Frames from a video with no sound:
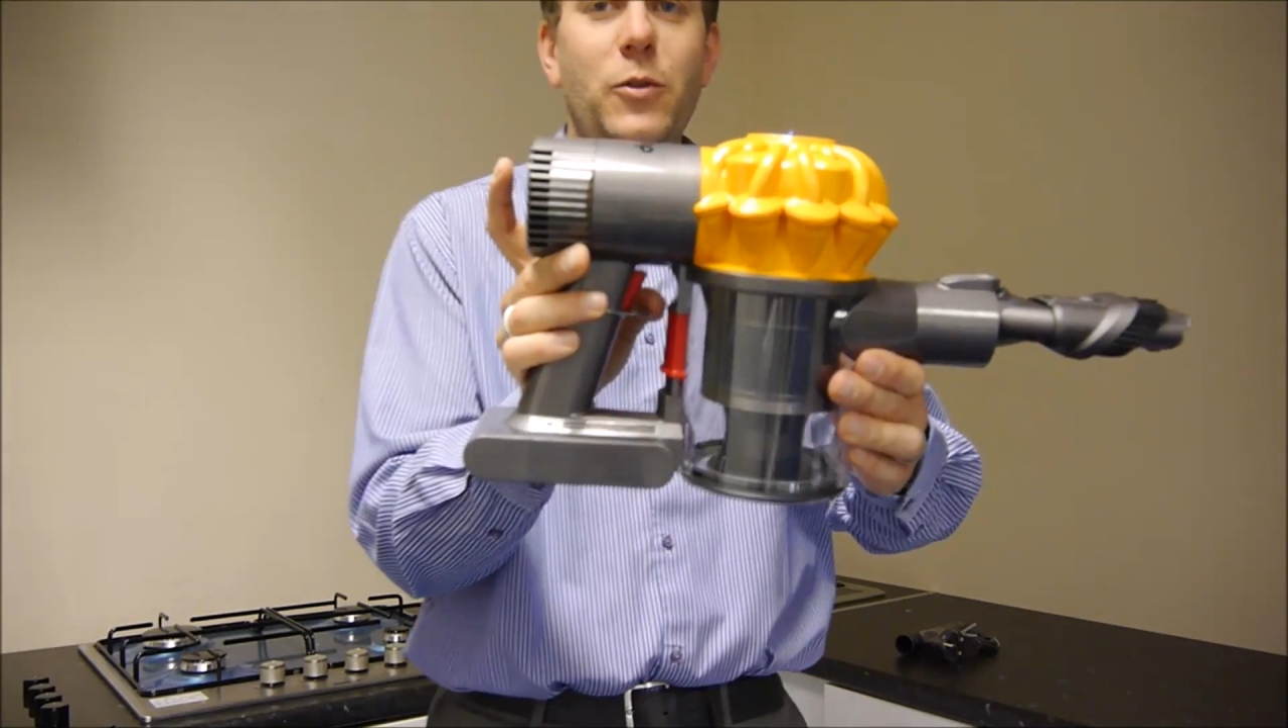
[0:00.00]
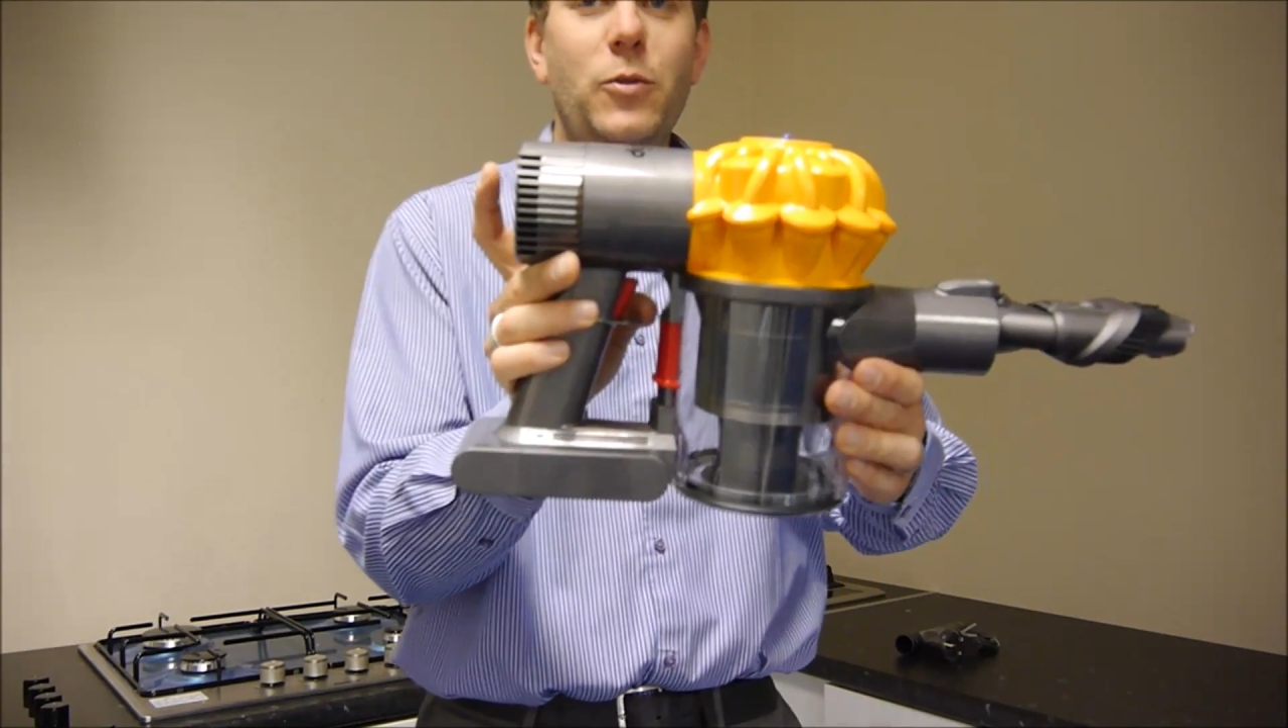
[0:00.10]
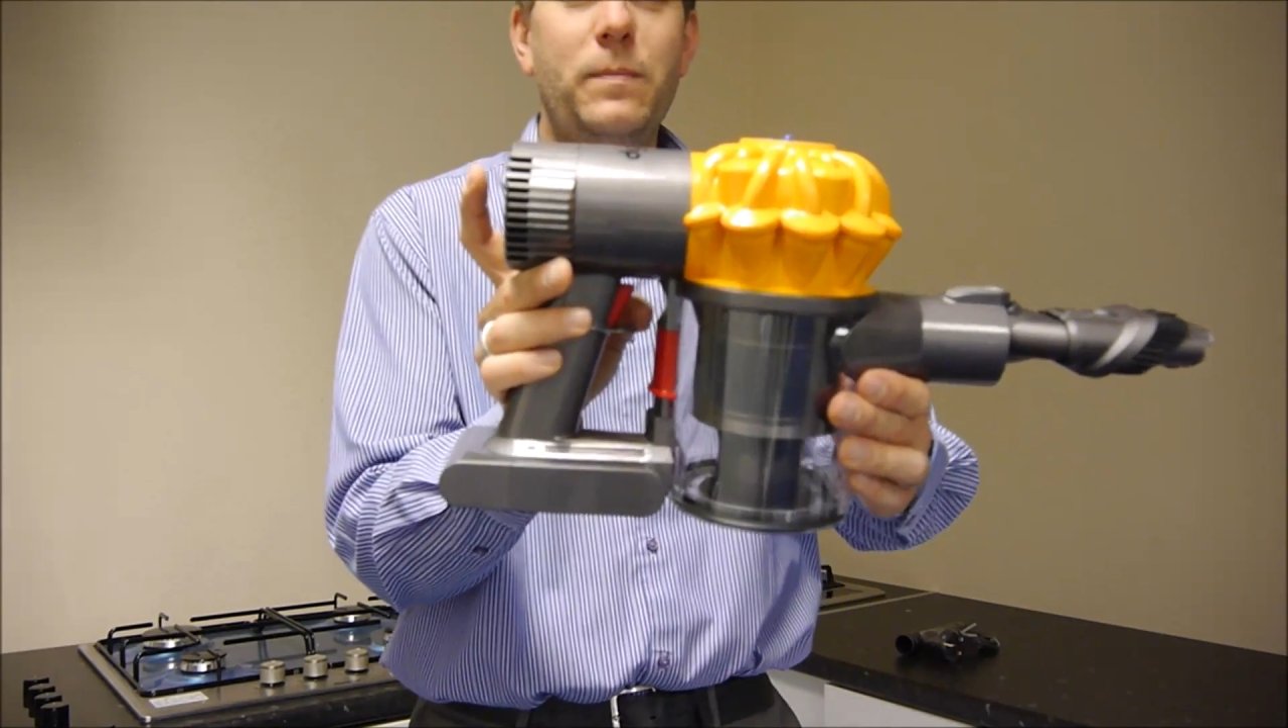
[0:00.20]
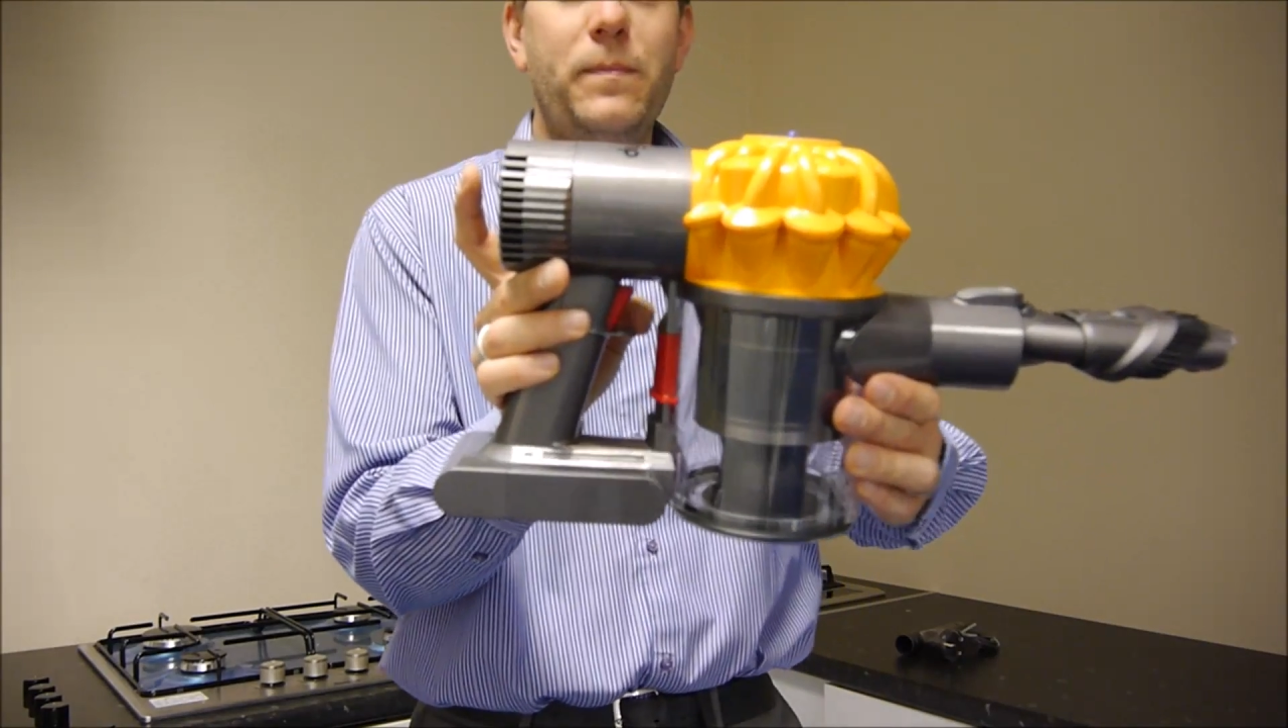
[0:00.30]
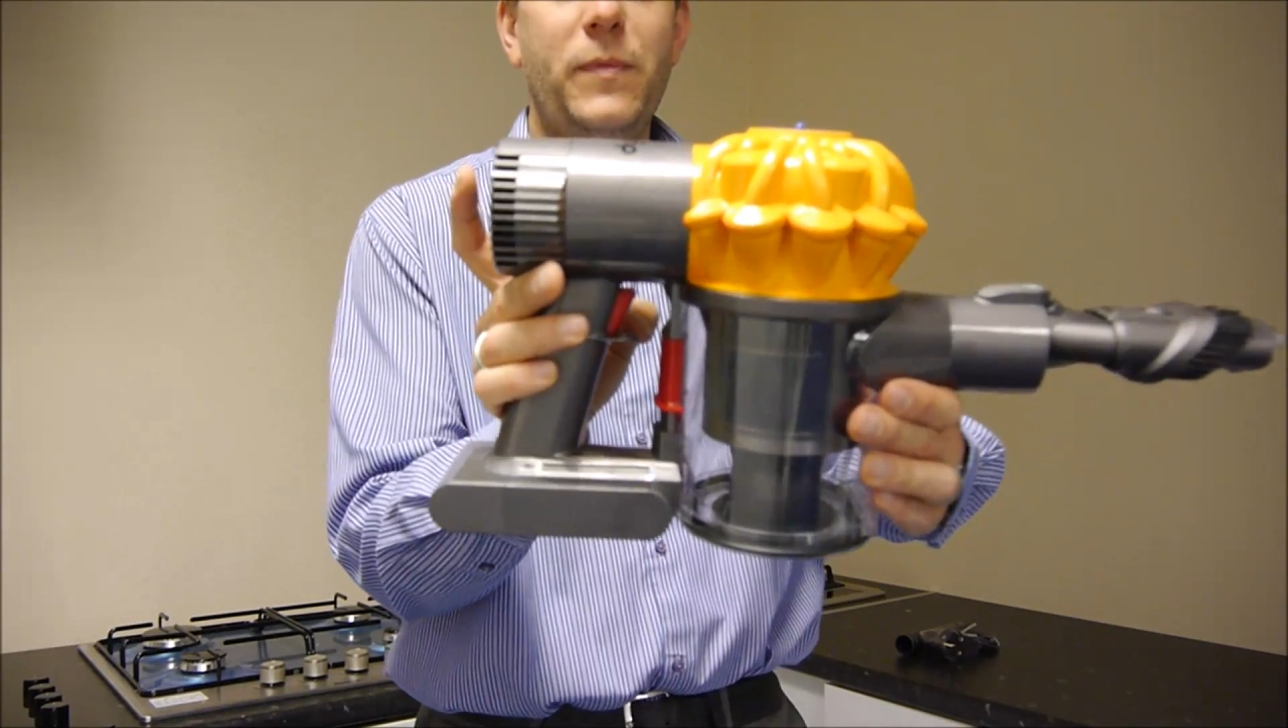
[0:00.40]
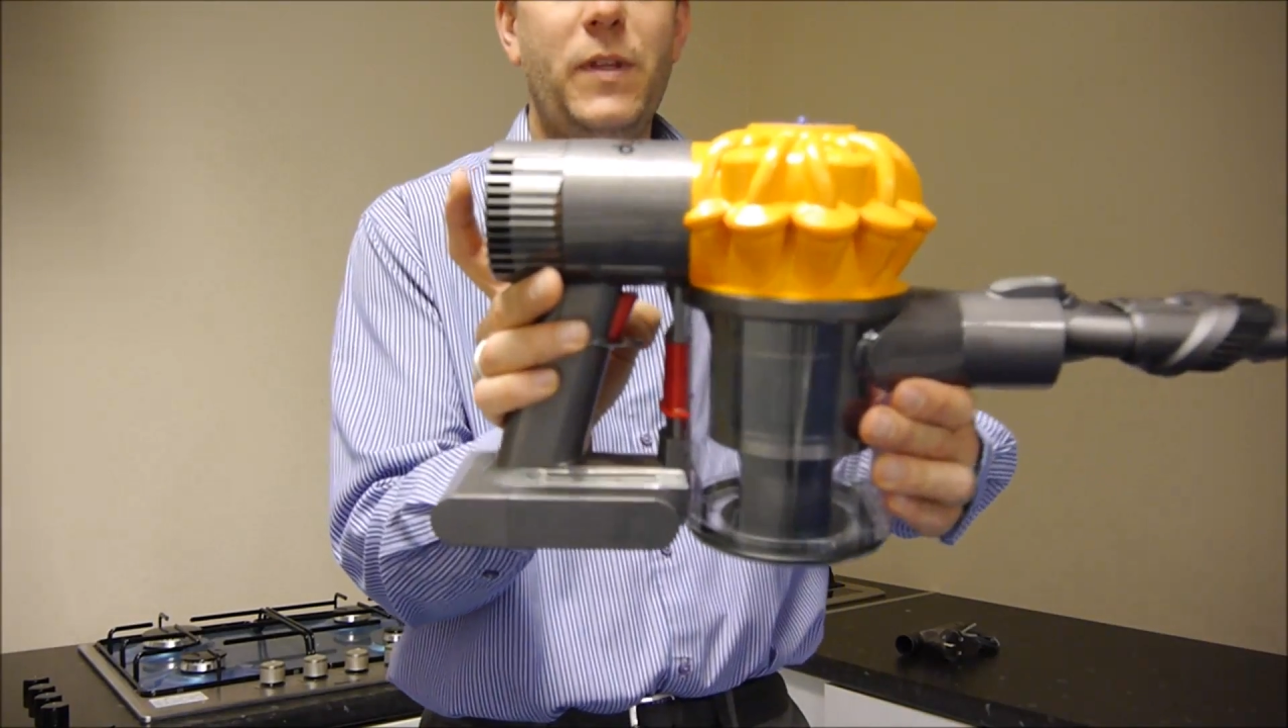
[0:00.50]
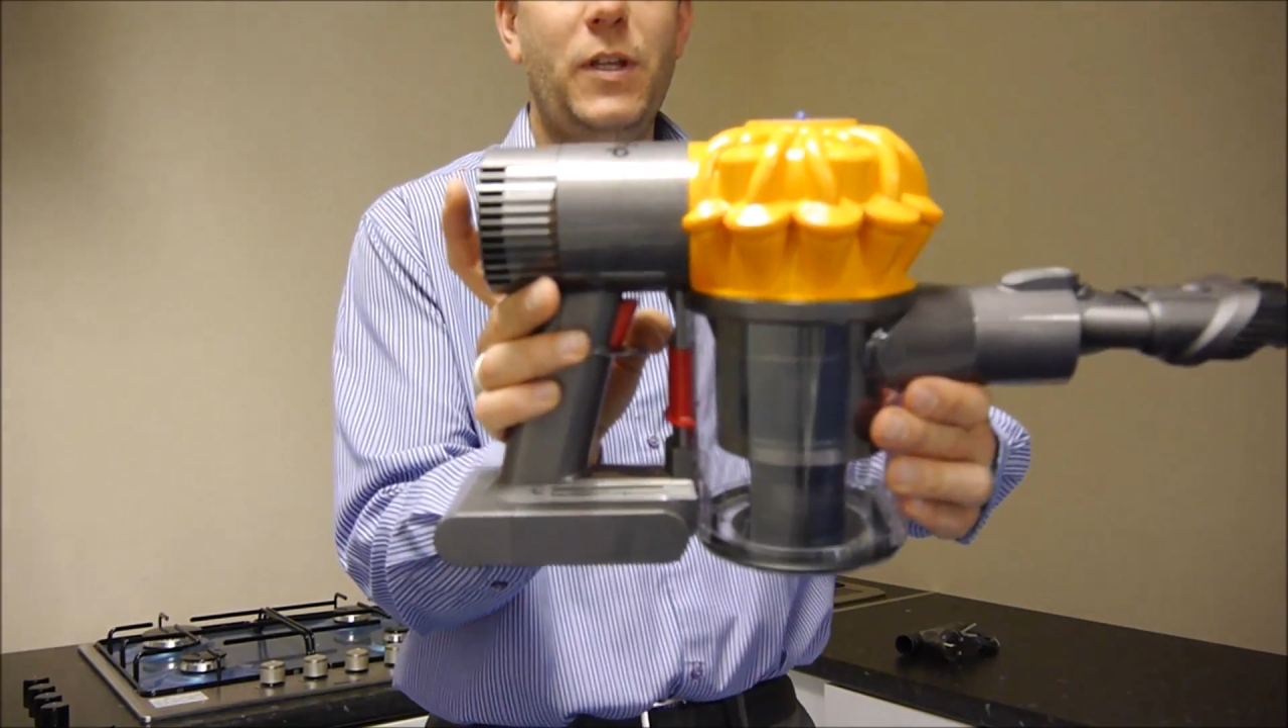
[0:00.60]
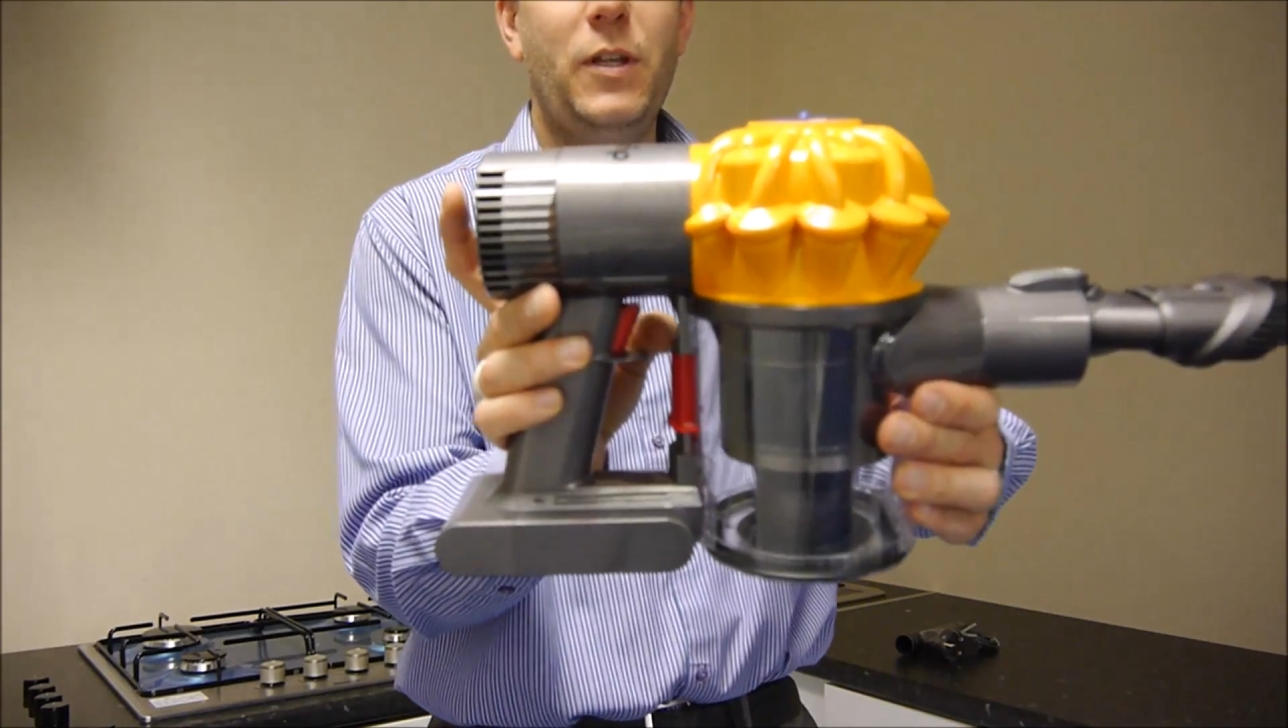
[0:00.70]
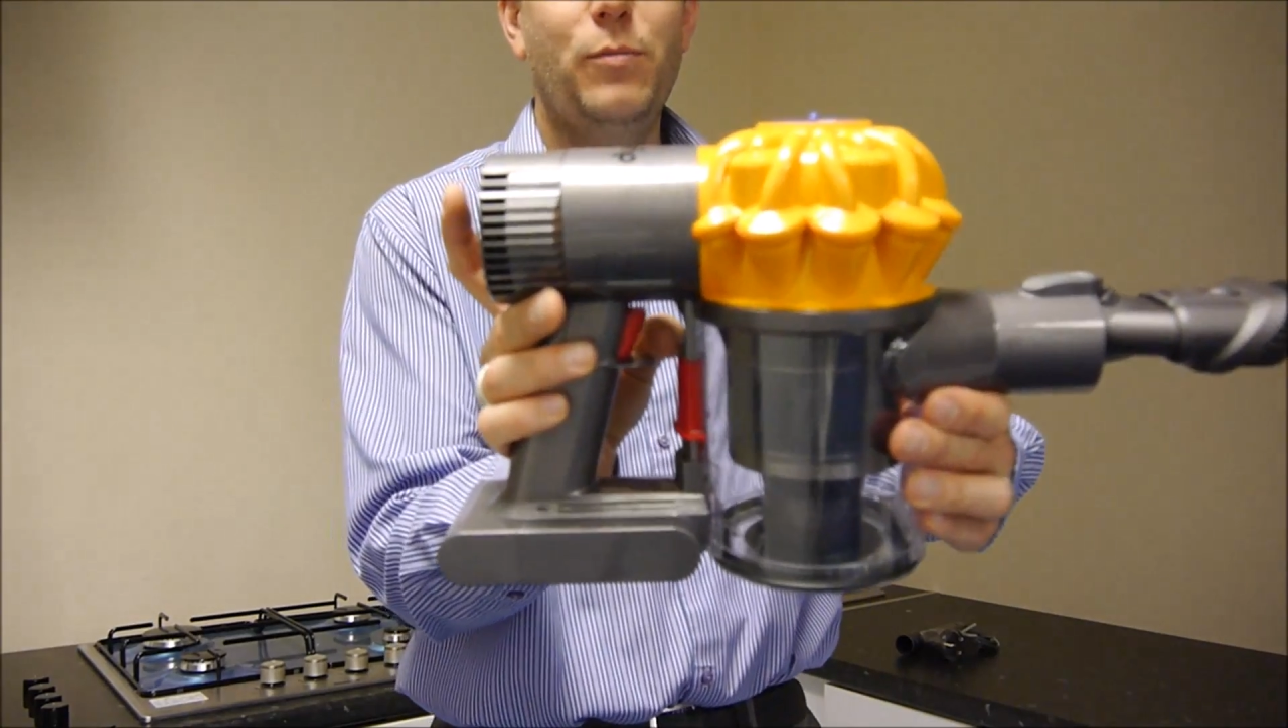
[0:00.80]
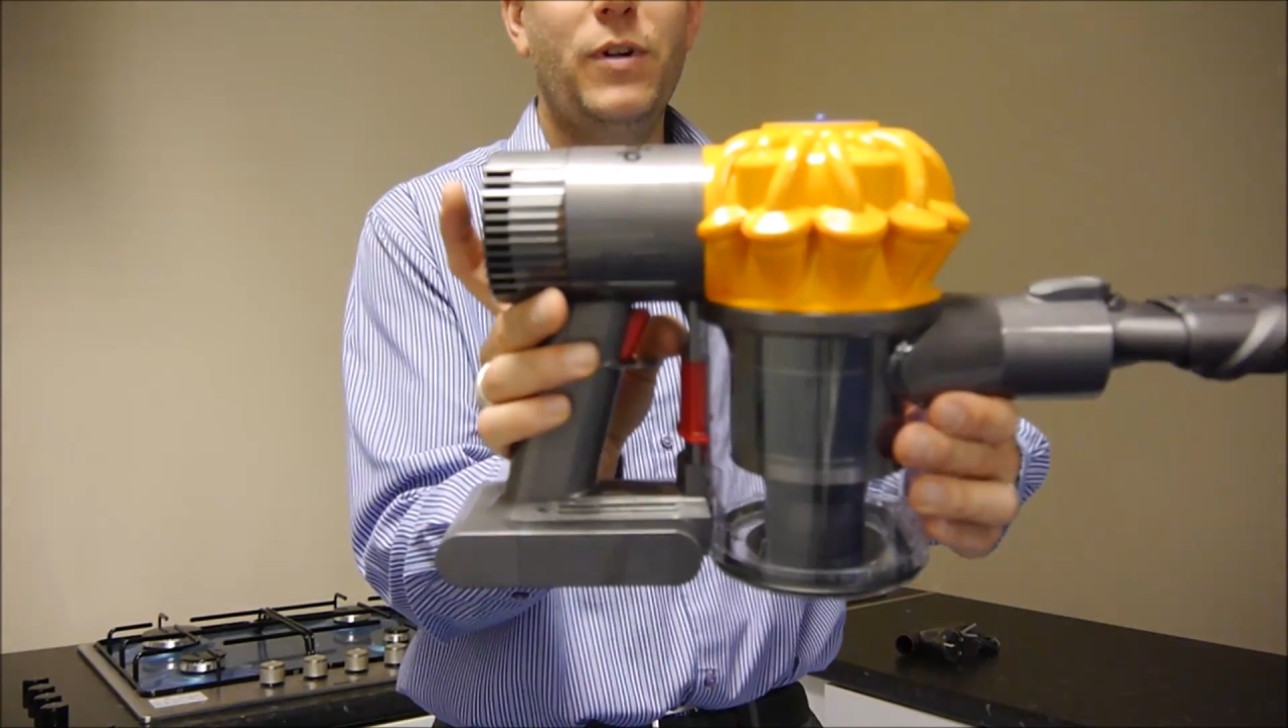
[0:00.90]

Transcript: all, you